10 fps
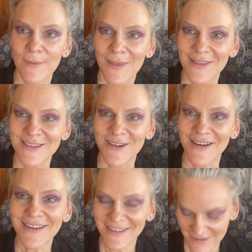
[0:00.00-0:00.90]
the other
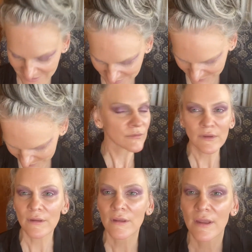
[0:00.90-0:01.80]
side.
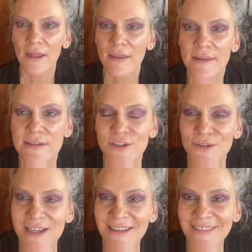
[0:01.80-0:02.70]
Okay, that's two
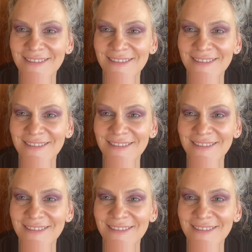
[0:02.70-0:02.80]
done.